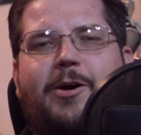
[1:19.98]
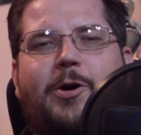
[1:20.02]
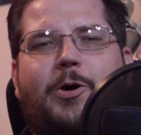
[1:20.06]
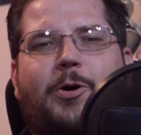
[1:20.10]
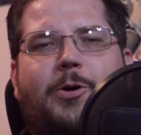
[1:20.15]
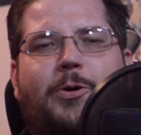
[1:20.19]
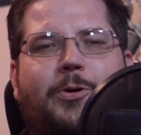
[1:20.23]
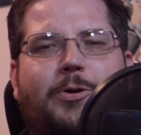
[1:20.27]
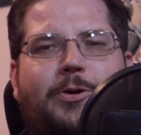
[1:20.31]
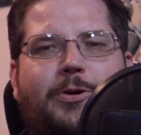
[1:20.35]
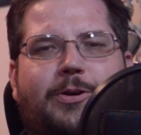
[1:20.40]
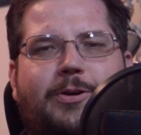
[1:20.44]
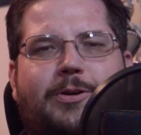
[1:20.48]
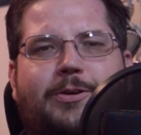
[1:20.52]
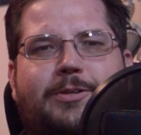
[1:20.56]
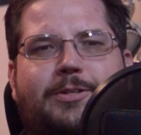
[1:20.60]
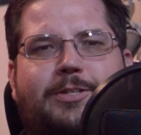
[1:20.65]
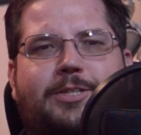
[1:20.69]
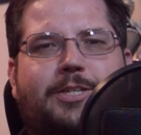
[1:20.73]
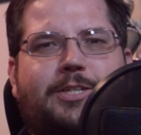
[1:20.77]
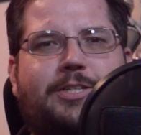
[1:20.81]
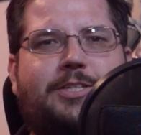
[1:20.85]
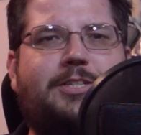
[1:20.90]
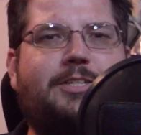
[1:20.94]
or
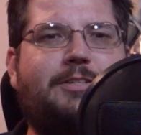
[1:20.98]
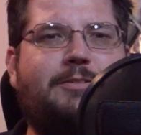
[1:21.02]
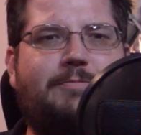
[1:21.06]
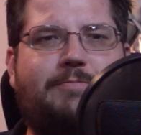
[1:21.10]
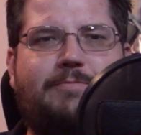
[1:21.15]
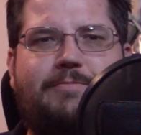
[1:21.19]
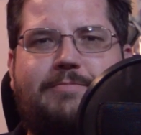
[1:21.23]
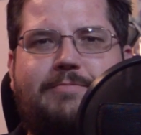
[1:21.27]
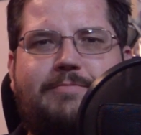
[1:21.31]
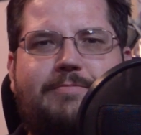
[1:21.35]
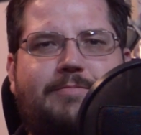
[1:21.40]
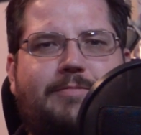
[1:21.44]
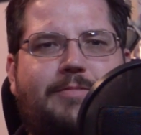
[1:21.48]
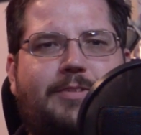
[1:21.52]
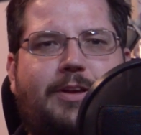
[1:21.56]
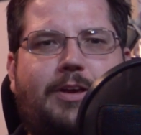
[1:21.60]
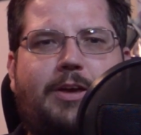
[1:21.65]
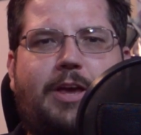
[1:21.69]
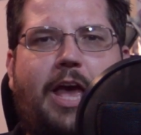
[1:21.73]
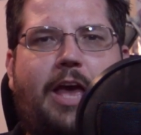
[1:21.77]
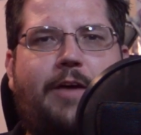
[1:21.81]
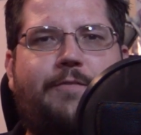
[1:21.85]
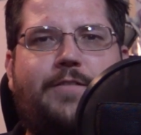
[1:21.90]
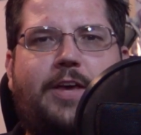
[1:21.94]
just
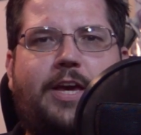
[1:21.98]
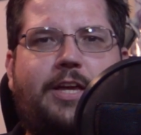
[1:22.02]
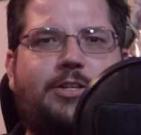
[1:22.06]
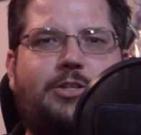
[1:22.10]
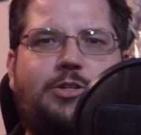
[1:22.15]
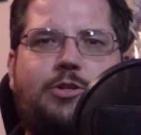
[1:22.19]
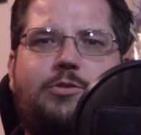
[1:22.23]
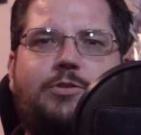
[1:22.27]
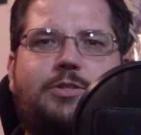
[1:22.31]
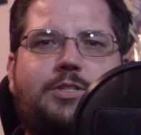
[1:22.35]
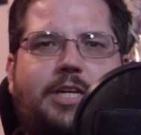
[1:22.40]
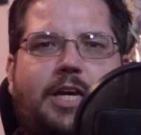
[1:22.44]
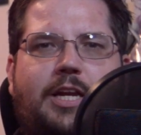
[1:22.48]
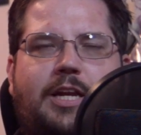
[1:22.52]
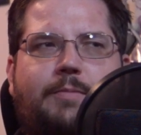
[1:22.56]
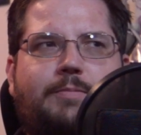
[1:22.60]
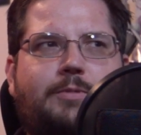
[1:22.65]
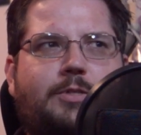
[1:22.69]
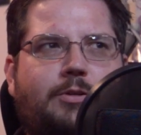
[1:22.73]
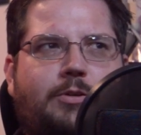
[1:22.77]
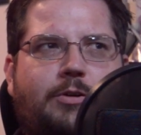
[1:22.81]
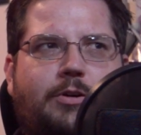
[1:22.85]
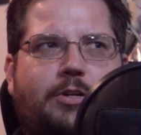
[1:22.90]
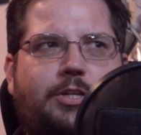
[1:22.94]
if they do stand up
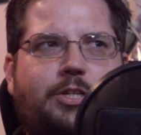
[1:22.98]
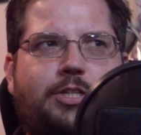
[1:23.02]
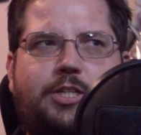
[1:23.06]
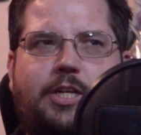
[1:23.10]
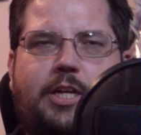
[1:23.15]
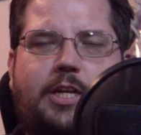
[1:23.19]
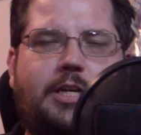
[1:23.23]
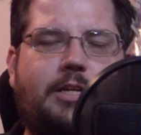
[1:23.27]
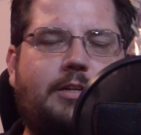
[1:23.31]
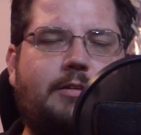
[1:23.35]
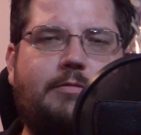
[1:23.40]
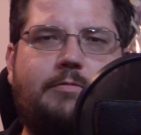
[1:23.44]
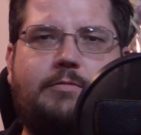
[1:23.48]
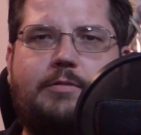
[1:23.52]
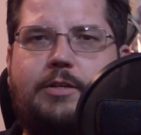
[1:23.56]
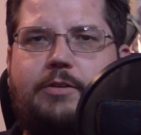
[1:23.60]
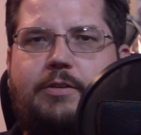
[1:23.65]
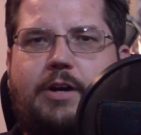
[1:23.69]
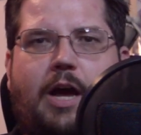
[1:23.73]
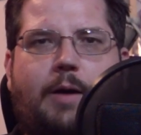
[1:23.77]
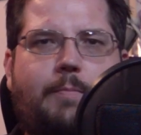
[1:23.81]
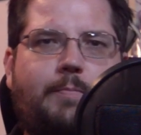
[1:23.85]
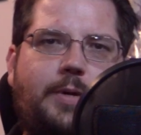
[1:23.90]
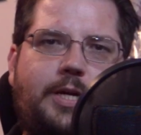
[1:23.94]
to her, just getting the
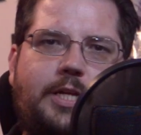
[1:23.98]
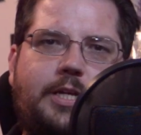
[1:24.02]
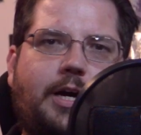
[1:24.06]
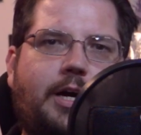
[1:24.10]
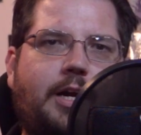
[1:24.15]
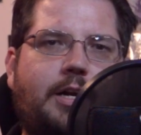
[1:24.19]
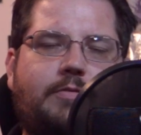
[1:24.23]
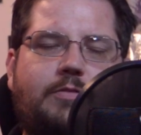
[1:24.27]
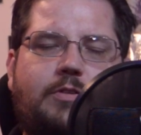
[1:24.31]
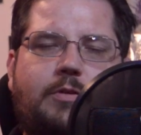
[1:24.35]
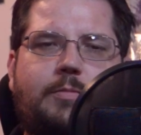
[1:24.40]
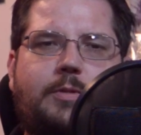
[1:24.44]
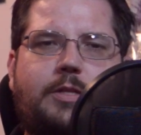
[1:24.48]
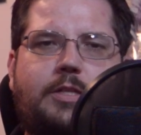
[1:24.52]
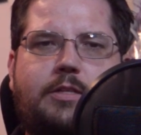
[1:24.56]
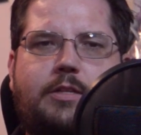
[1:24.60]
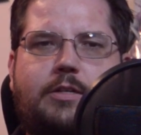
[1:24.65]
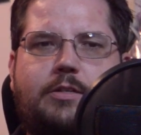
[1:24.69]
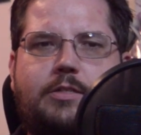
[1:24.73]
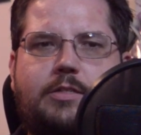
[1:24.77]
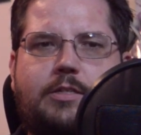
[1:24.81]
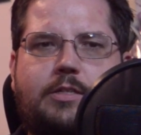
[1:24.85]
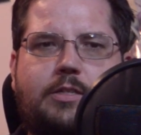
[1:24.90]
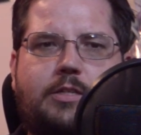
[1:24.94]
crap beat out of them. And
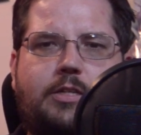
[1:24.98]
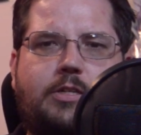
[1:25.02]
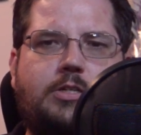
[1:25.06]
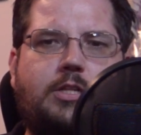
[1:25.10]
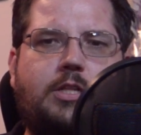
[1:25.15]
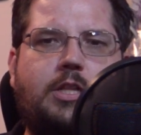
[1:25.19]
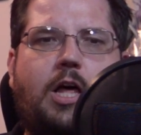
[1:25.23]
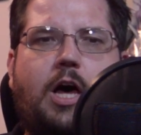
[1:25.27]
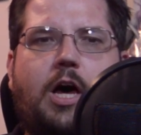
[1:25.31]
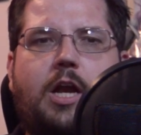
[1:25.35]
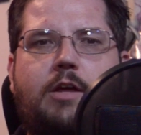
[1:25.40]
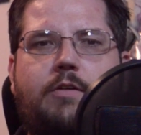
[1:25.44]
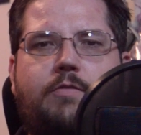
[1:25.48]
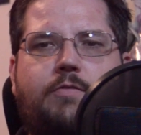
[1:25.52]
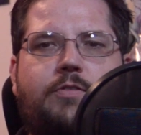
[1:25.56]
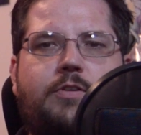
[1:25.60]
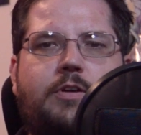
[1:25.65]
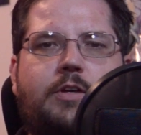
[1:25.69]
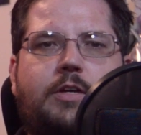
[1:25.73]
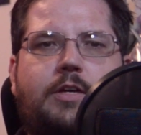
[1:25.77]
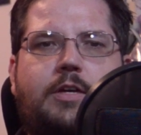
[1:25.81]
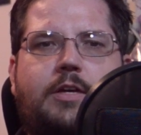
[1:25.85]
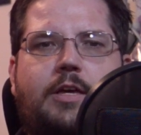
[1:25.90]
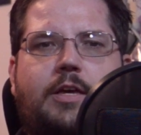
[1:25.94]
there's there's a lot of,
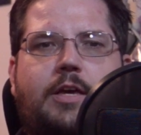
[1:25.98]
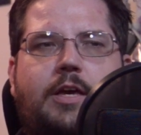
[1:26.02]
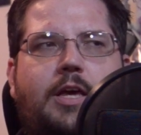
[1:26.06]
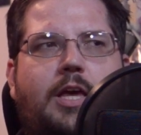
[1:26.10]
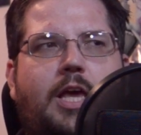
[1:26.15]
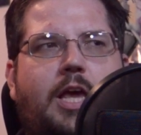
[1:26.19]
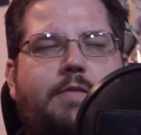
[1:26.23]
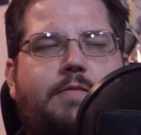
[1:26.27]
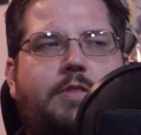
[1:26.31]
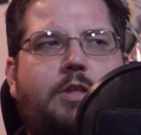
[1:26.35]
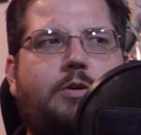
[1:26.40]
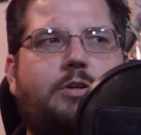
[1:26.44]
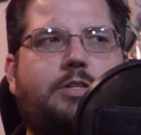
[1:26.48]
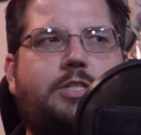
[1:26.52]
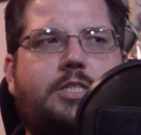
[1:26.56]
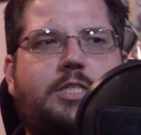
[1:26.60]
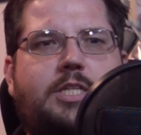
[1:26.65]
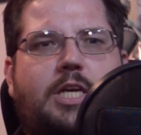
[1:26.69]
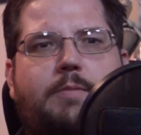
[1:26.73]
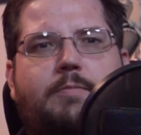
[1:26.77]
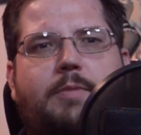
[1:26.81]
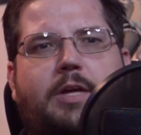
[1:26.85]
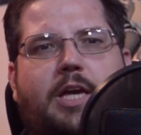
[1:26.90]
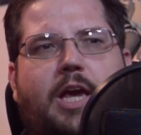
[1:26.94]
even though it
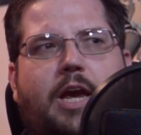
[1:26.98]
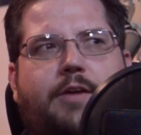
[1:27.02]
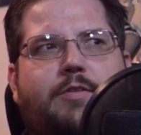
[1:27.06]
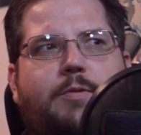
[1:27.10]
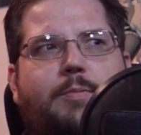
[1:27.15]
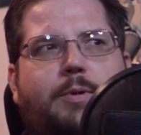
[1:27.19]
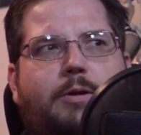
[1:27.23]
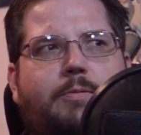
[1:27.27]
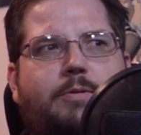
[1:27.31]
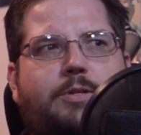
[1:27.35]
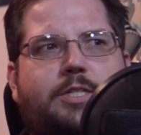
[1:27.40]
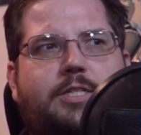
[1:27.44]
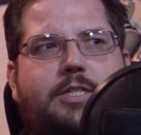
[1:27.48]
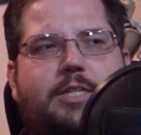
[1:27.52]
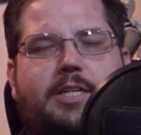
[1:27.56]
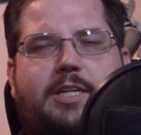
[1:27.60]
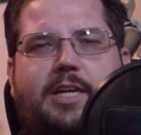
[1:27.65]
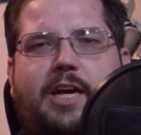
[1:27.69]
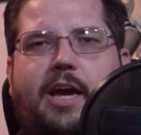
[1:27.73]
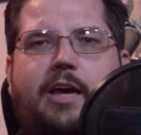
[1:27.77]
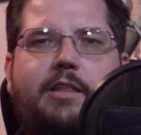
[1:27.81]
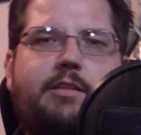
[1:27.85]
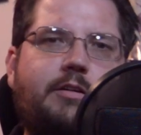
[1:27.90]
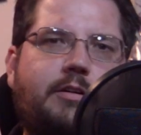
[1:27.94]
seemed like everybody was
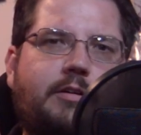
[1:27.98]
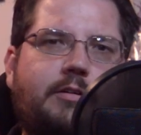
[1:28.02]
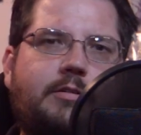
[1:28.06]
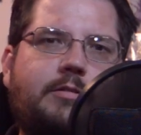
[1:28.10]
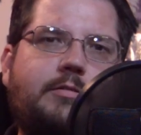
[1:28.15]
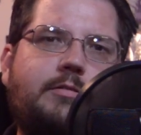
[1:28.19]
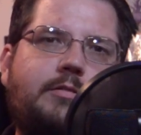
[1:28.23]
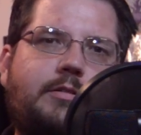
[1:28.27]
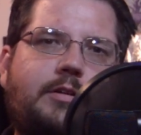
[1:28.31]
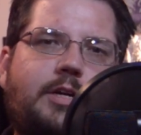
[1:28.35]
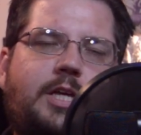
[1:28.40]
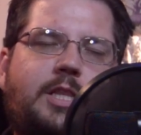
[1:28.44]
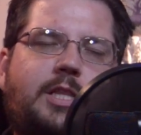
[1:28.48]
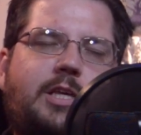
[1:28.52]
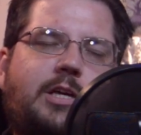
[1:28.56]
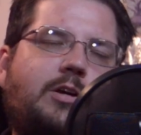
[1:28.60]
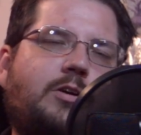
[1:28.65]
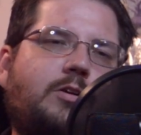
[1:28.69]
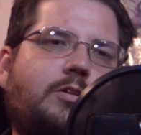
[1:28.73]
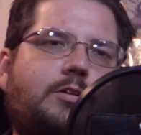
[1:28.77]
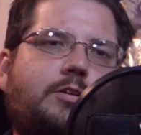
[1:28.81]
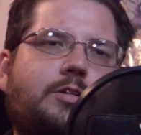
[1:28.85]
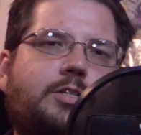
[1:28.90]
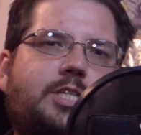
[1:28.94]
together in the
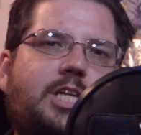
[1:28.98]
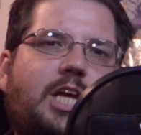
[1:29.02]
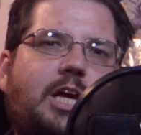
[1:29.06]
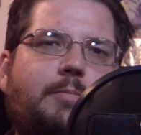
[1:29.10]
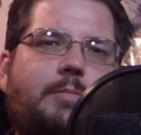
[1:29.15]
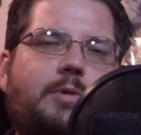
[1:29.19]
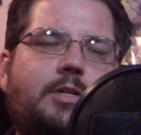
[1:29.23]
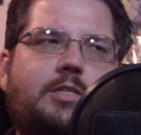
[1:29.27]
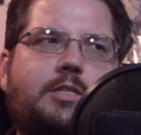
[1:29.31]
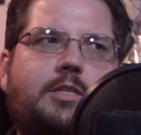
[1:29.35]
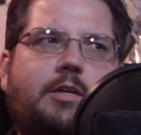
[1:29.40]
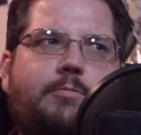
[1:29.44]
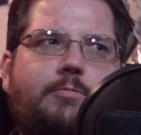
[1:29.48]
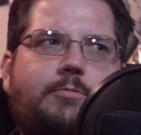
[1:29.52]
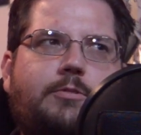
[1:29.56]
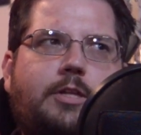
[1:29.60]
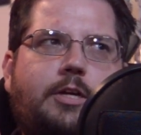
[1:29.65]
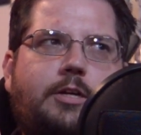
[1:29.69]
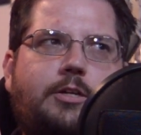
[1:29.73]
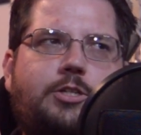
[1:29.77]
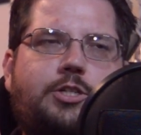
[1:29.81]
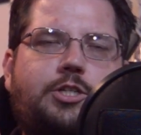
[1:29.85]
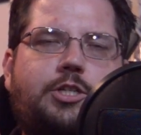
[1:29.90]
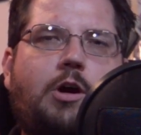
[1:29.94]
earlier segments that
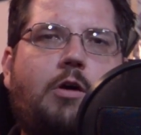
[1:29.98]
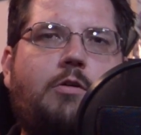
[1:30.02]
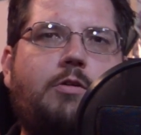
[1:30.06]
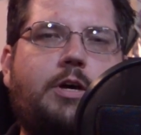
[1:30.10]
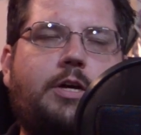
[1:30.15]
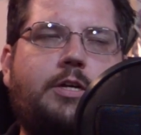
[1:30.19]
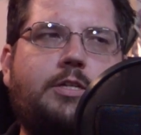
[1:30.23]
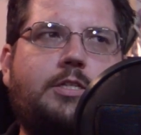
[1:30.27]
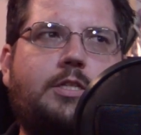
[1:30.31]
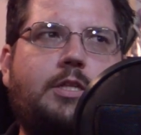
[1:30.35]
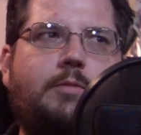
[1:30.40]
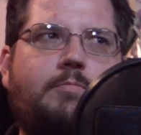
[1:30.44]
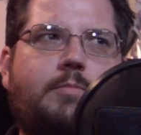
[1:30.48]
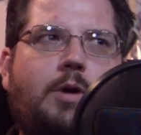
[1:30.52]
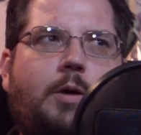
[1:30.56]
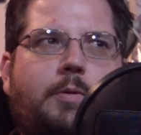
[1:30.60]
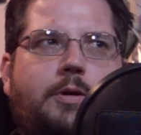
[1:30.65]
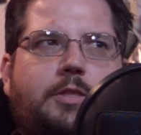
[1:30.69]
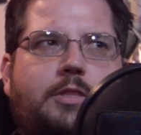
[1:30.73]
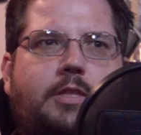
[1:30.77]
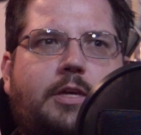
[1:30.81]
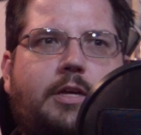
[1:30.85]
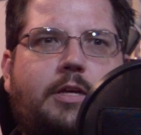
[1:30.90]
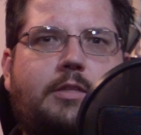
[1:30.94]
they showed us, the
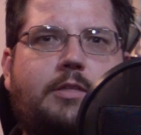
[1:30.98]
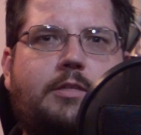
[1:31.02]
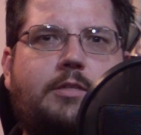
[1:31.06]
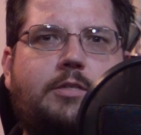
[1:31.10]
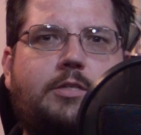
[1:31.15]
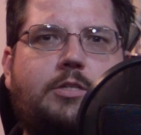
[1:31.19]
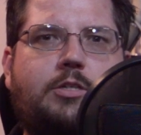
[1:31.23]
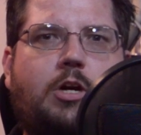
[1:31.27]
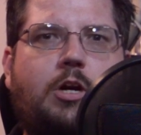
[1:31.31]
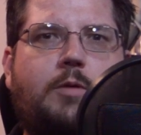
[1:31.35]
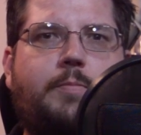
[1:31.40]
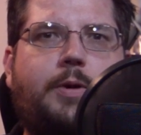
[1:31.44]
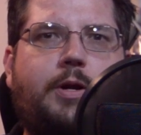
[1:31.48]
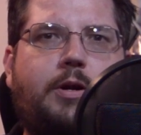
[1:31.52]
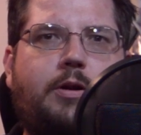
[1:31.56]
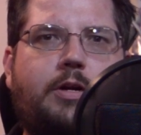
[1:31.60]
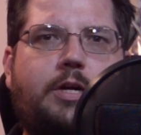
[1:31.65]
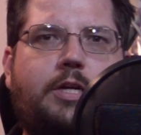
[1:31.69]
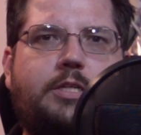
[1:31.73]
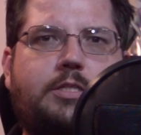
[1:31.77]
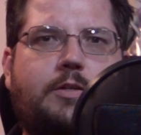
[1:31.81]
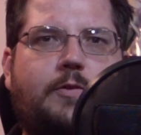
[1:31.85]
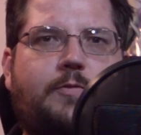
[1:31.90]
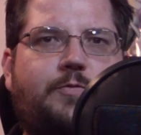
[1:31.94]
moment that the Star Bearer
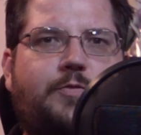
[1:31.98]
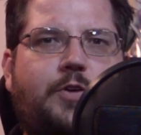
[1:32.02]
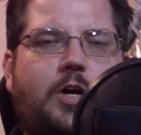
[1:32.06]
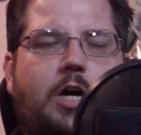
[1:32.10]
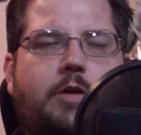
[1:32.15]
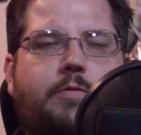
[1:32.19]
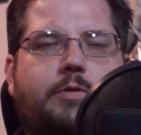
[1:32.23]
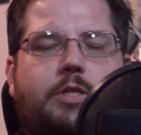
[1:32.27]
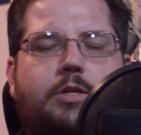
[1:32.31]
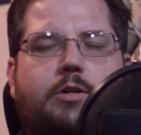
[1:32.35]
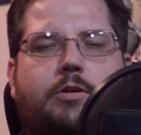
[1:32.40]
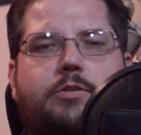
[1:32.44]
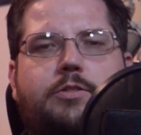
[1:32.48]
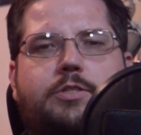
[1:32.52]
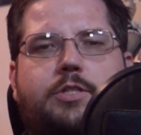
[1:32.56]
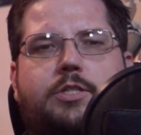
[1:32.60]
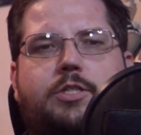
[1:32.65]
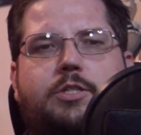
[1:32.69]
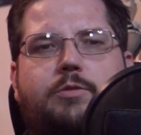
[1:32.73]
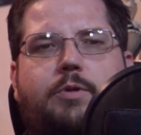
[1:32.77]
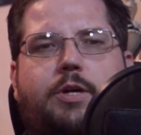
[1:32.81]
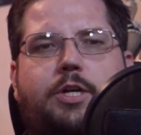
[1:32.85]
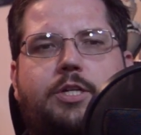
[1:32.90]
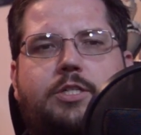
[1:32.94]
gets involved with the whole
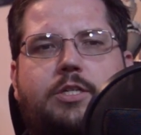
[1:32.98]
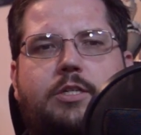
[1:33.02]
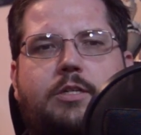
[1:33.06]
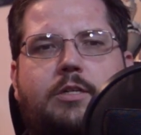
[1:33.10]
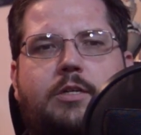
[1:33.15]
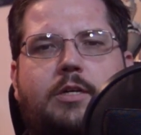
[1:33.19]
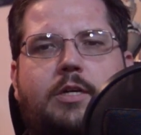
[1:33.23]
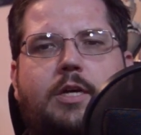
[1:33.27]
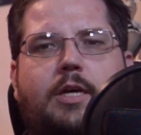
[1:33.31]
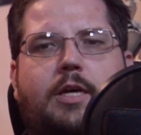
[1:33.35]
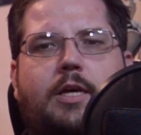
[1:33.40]
situation,